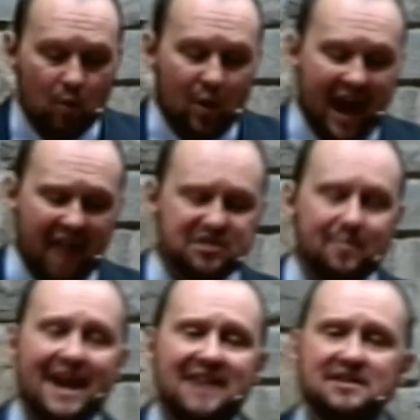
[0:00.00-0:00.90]
We have to
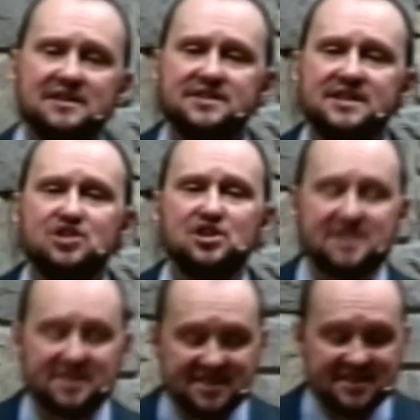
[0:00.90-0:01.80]
make the decision
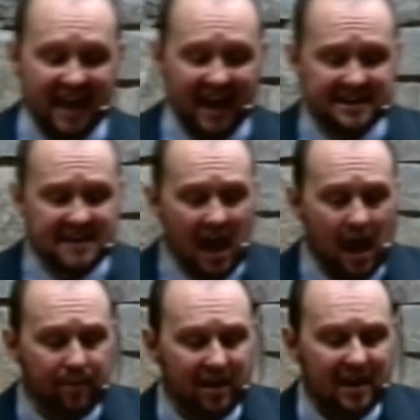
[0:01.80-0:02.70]
to stand
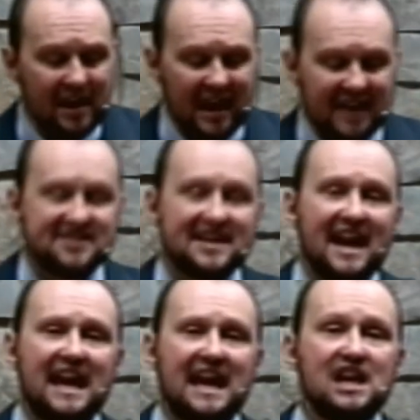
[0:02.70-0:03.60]
up and
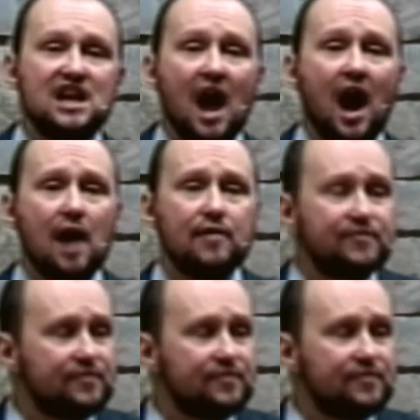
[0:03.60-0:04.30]
say, enough